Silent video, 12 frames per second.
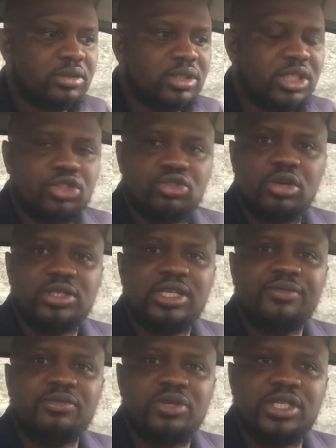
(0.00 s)

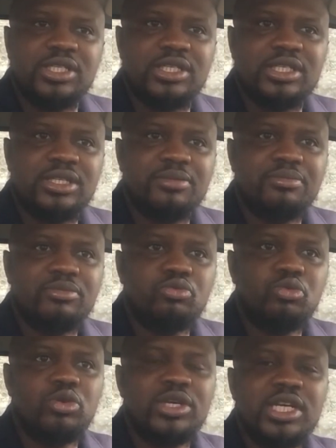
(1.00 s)
destructive criticism
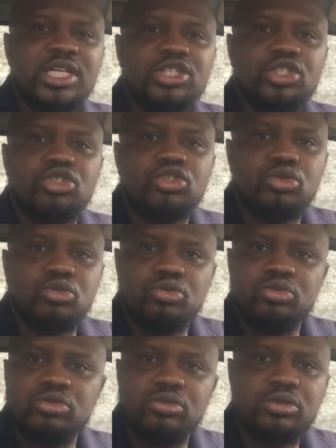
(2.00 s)
will lead you
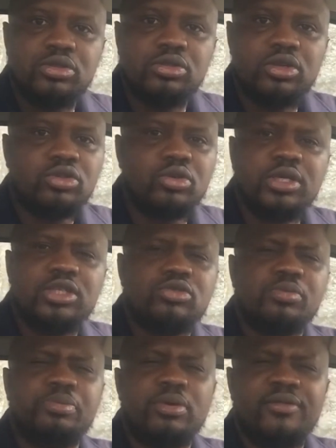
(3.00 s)
not only
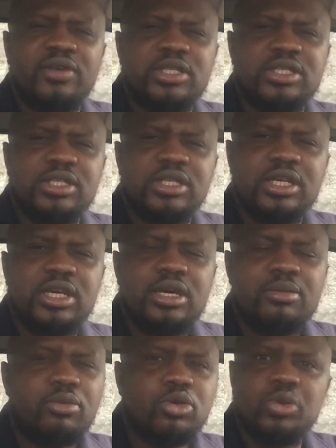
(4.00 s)
to poverty,
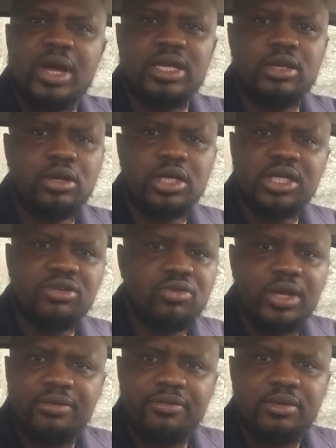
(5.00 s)
but to an early
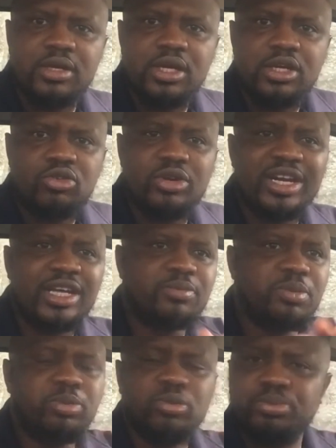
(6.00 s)
grave. Do not let
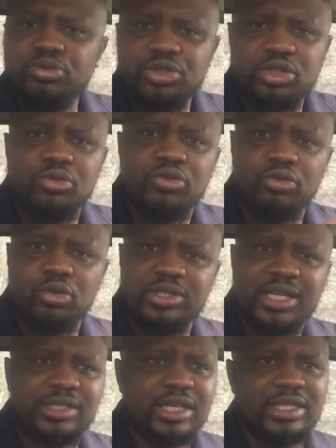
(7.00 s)
people push you. Those
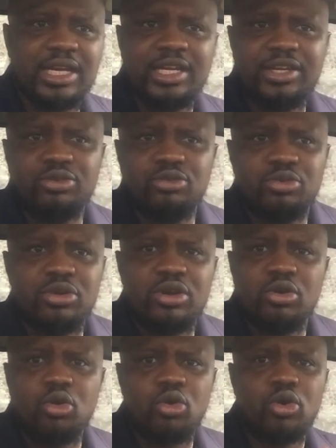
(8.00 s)
that are telling you,
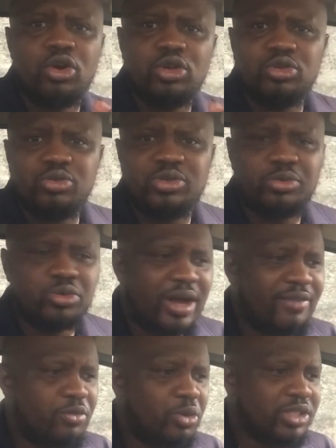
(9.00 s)
oh, you
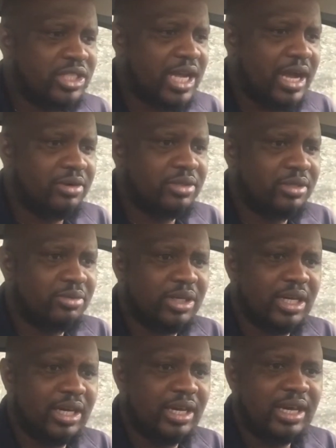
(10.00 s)
have one child,
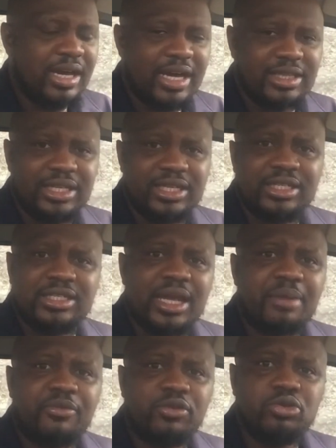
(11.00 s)
okay? I think it's
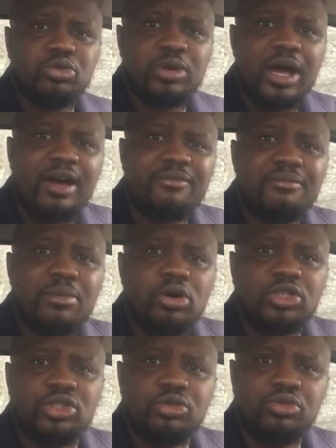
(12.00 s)
time for you to have more
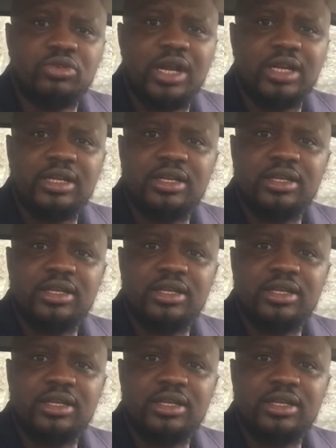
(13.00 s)
children.